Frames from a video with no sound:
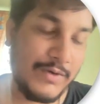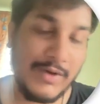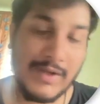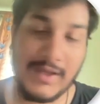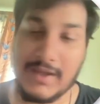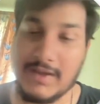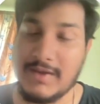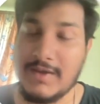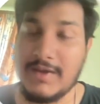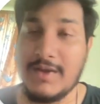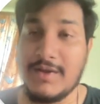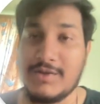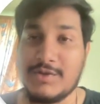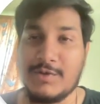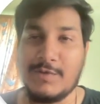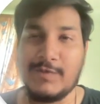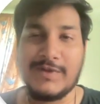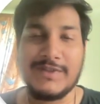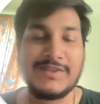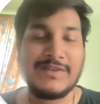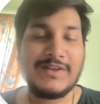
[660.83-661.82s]
Okay,
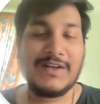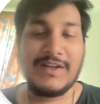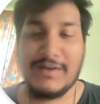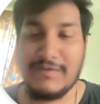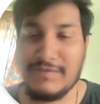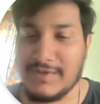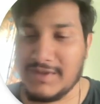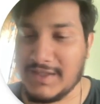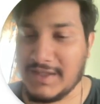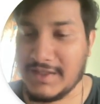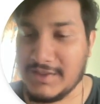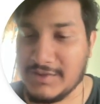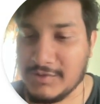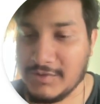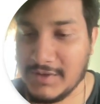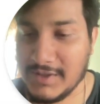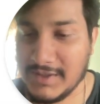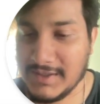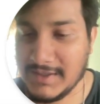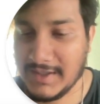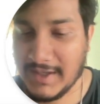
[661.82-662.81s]
so once you're done with the
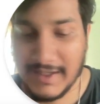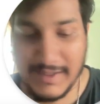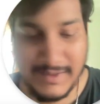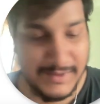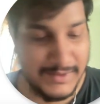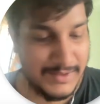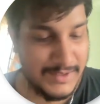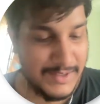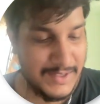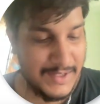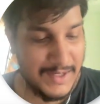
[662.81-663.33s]
installation, guys,